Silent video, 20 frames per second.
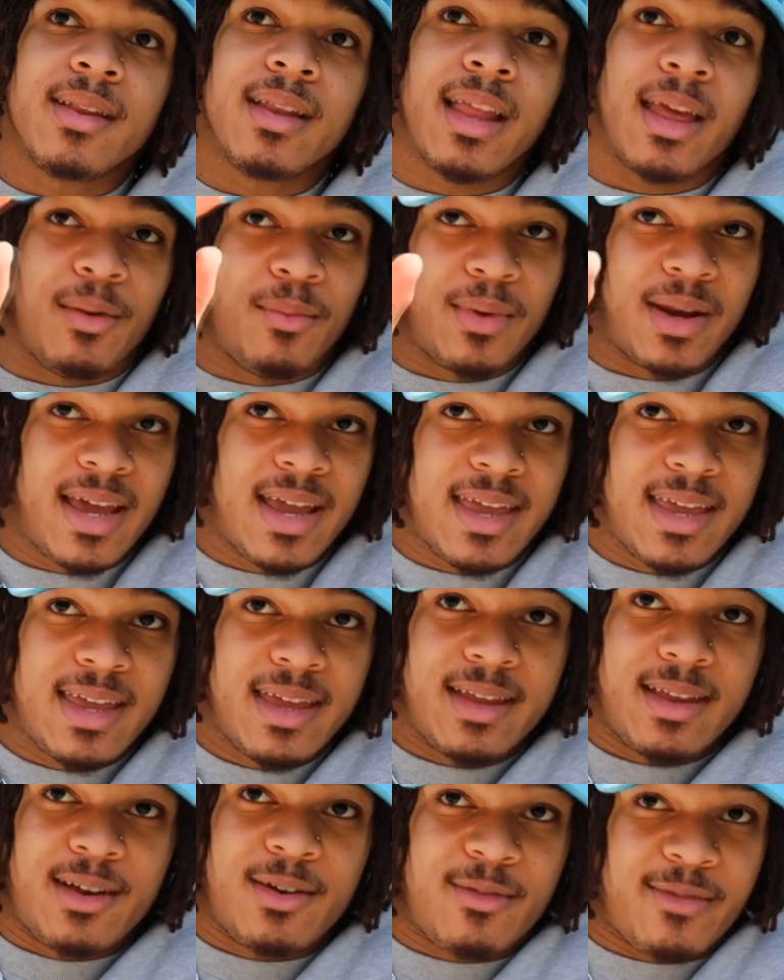Like, when I
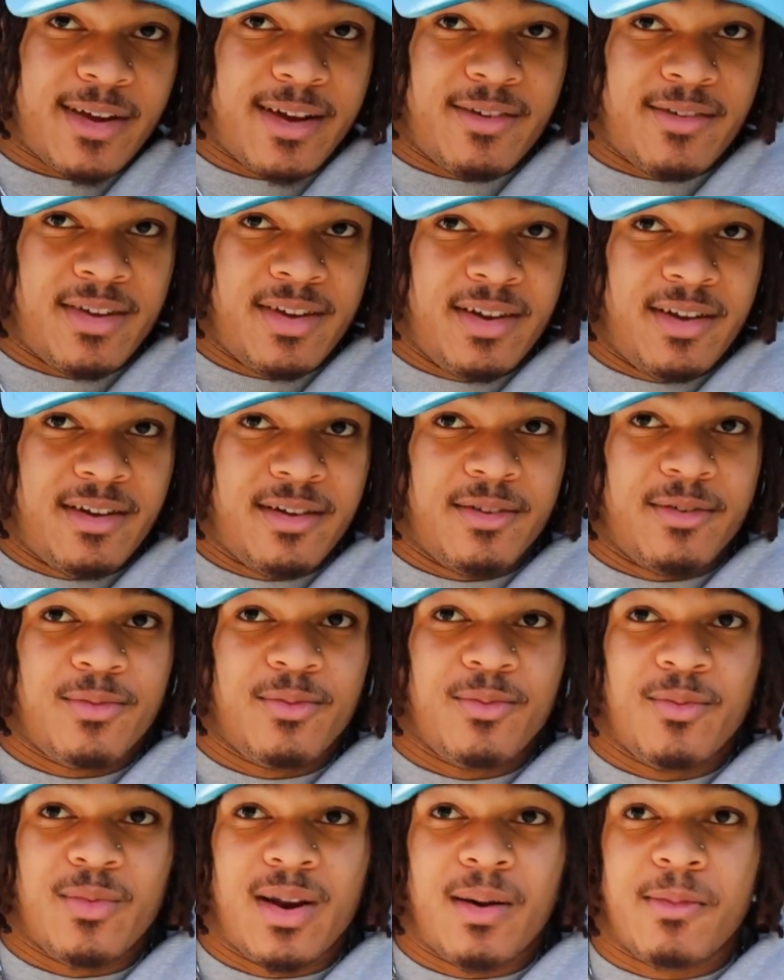get around here,
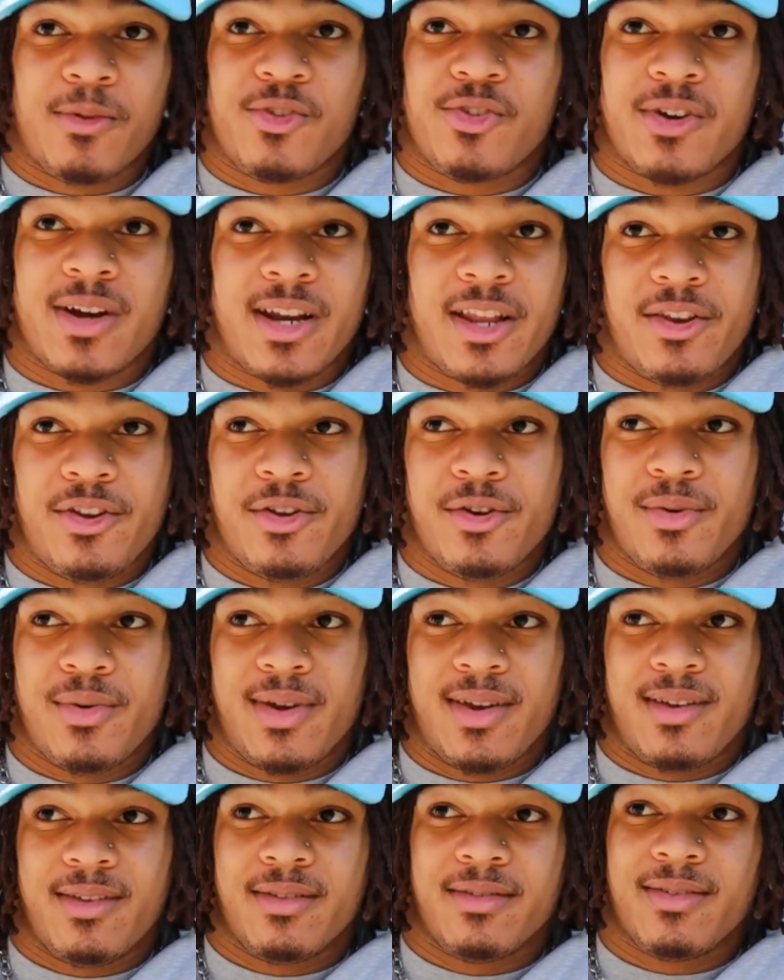what I'm gonna try to do
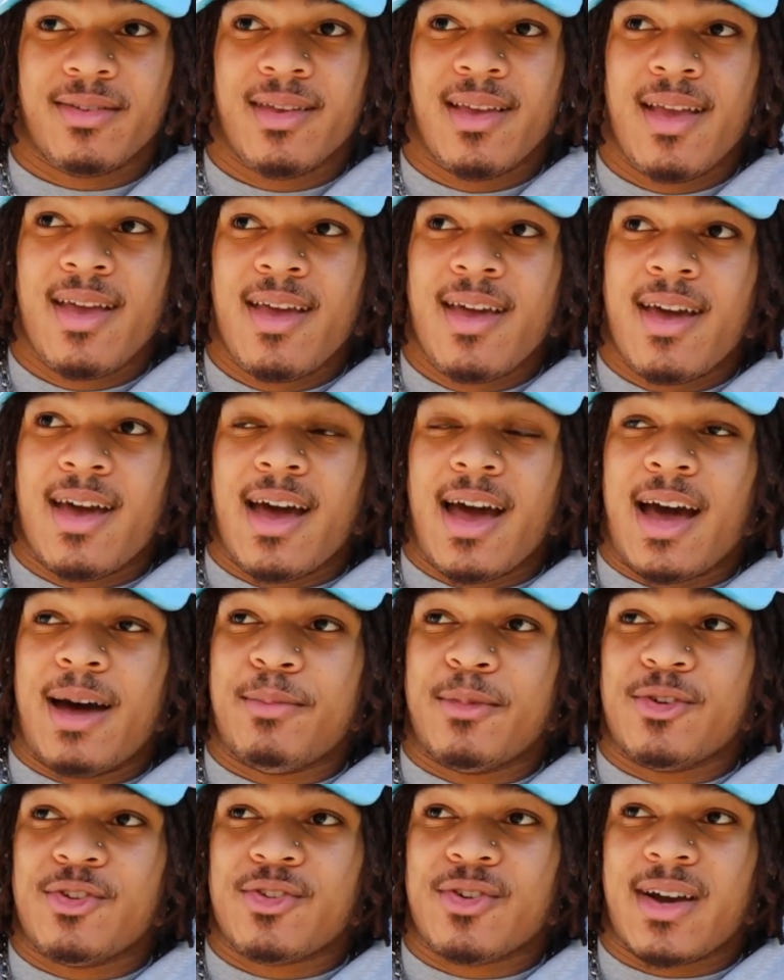is
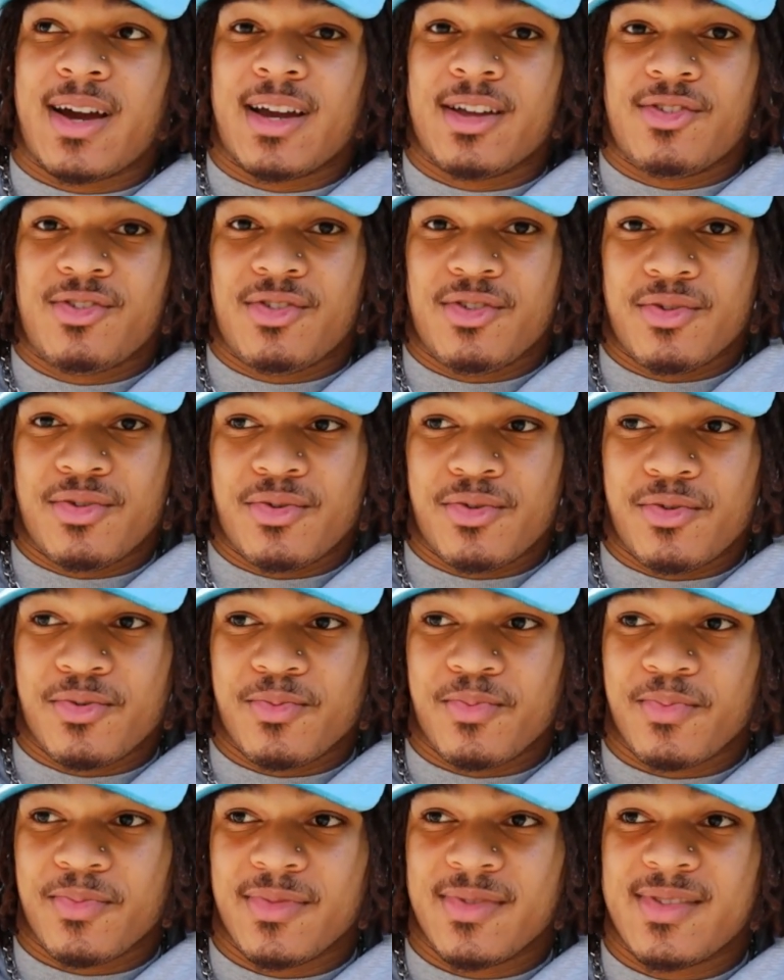I'm gonna try
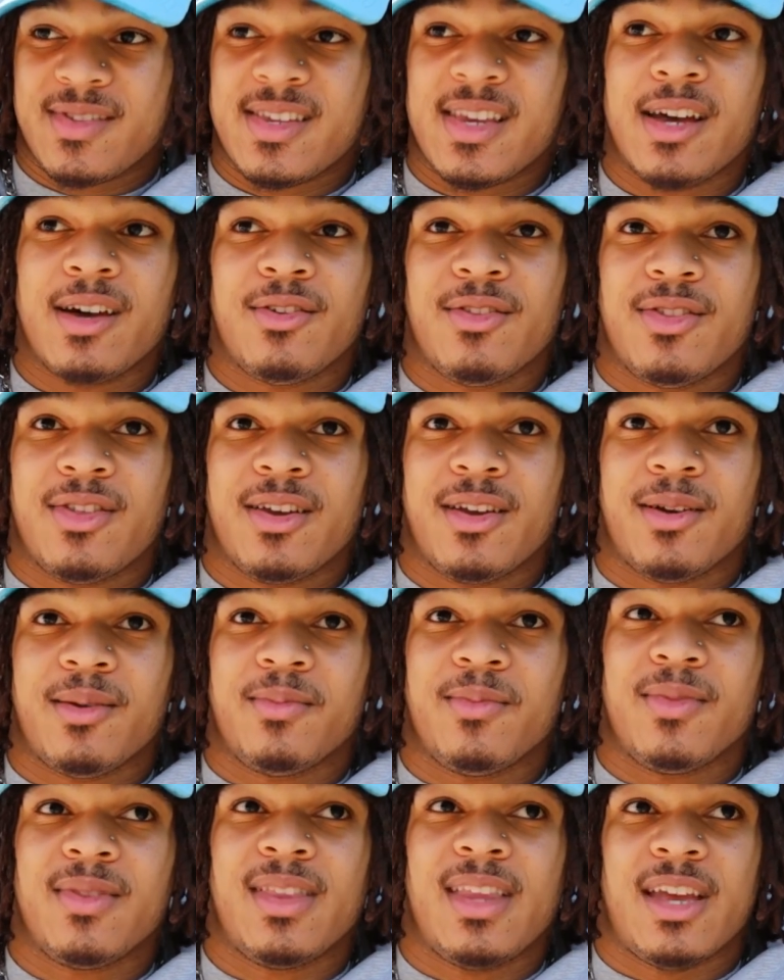to tell
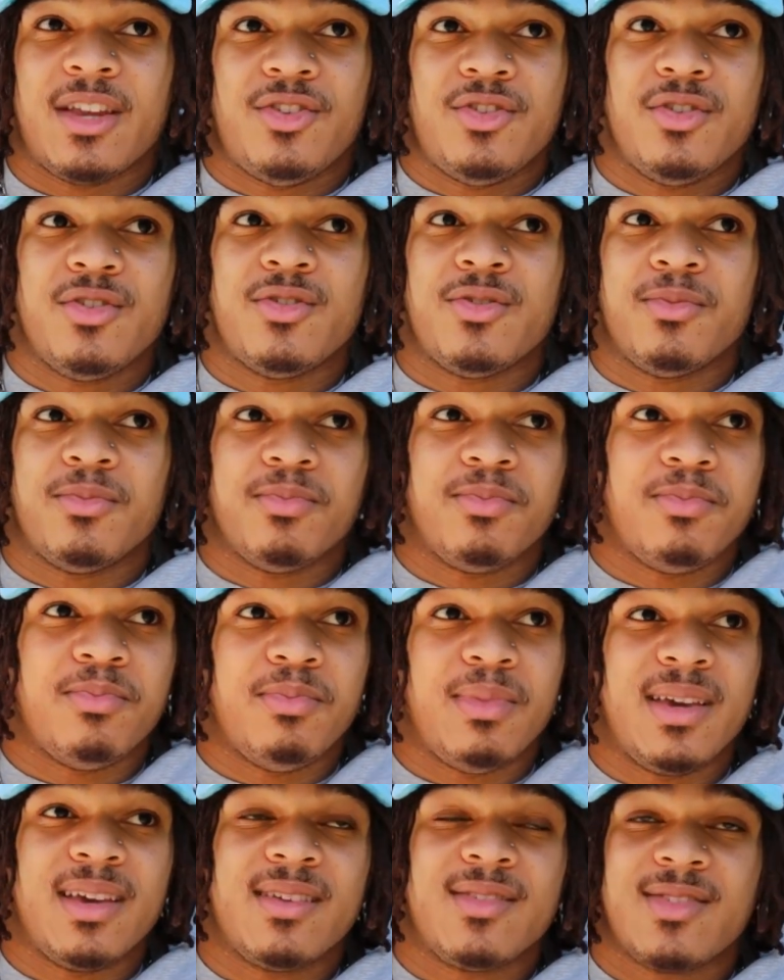them that you're gonna
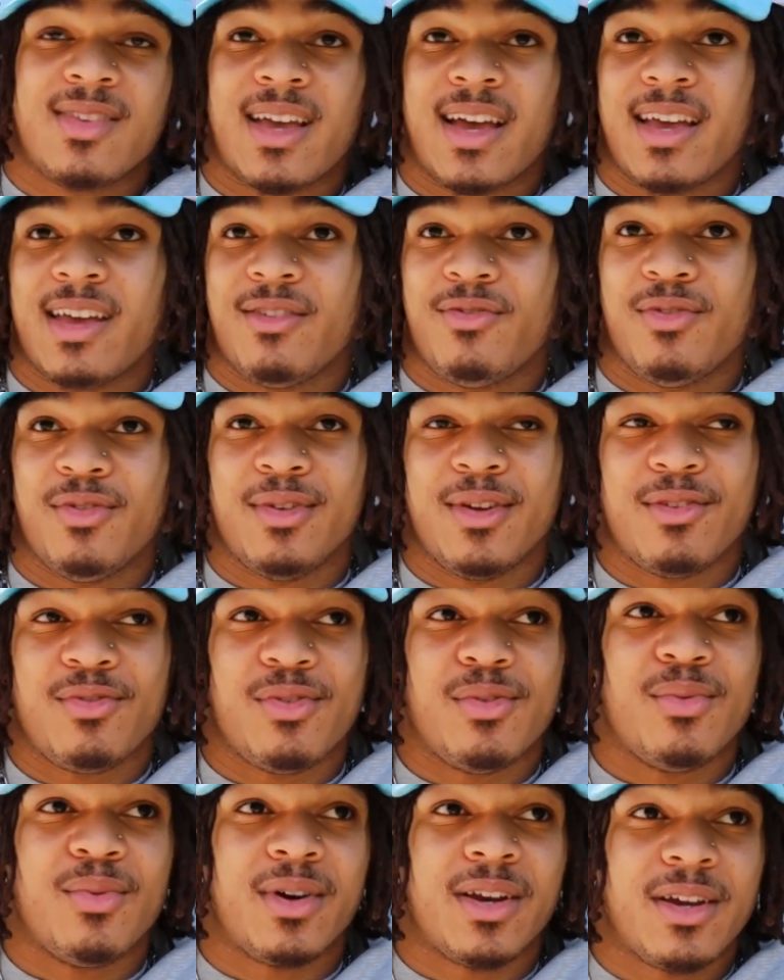be inside if
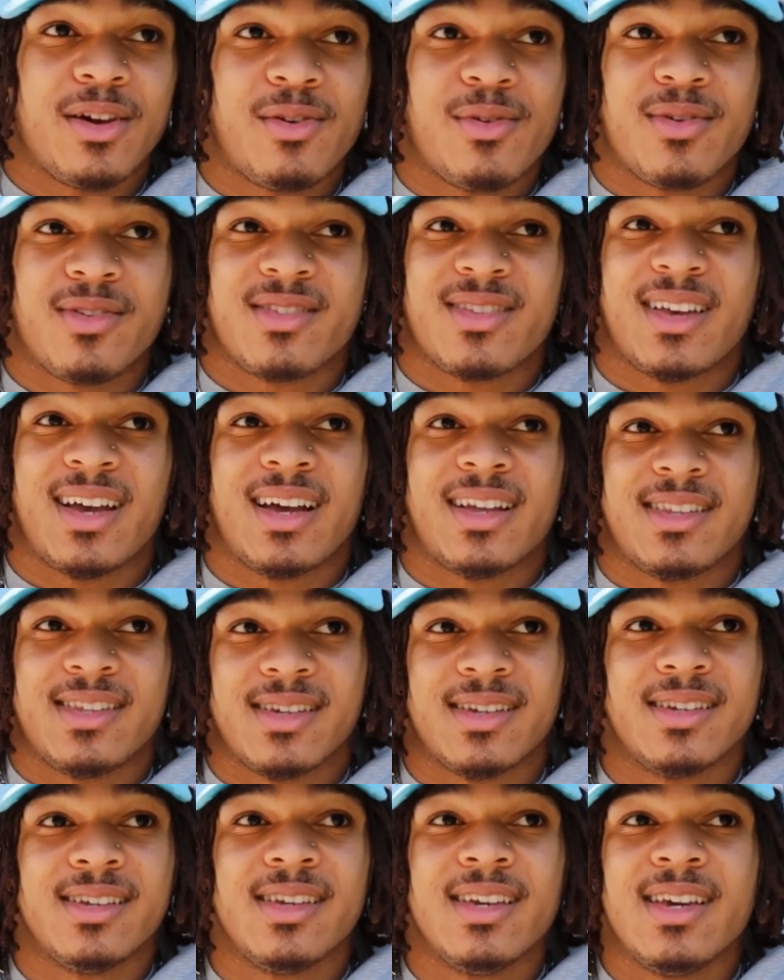you want to go inside
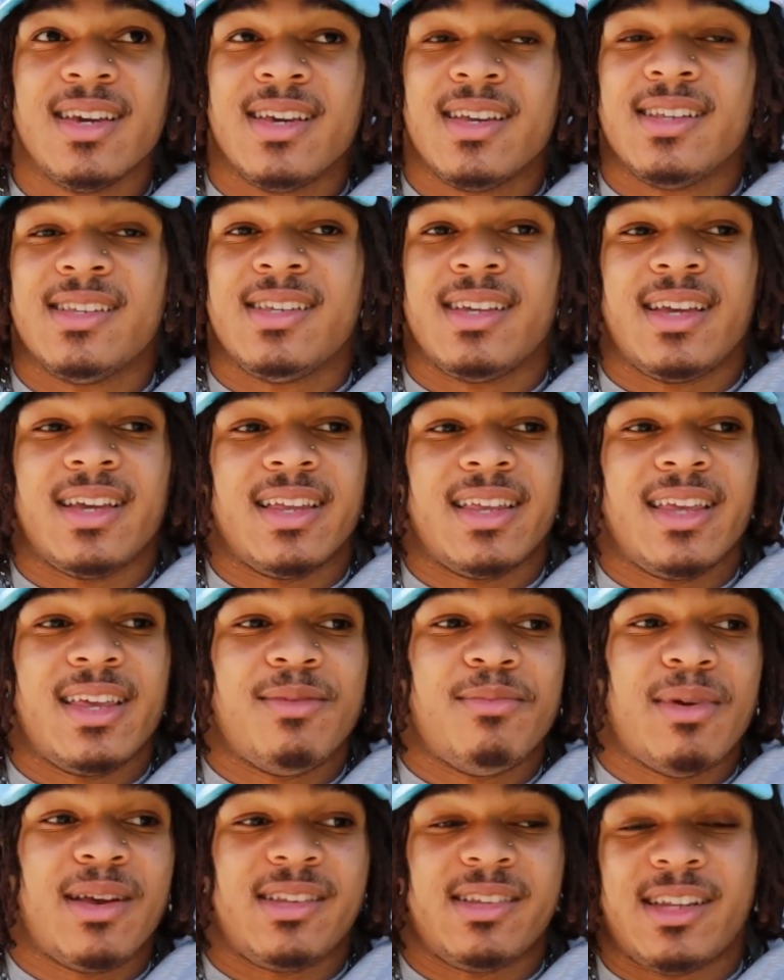to get it,
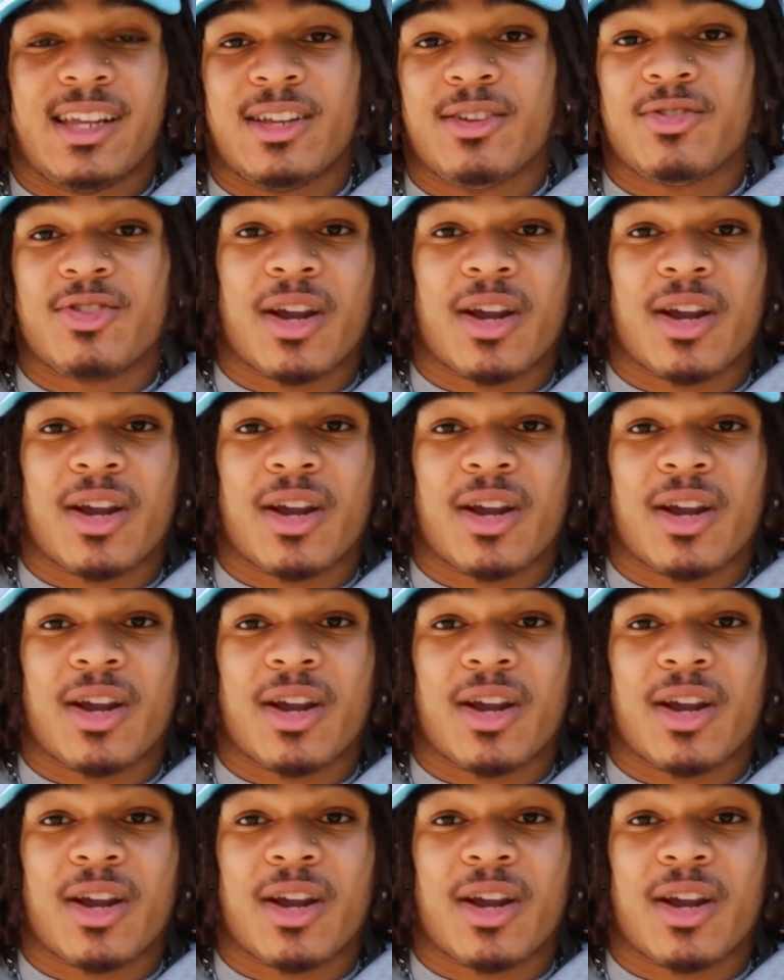and basically, like,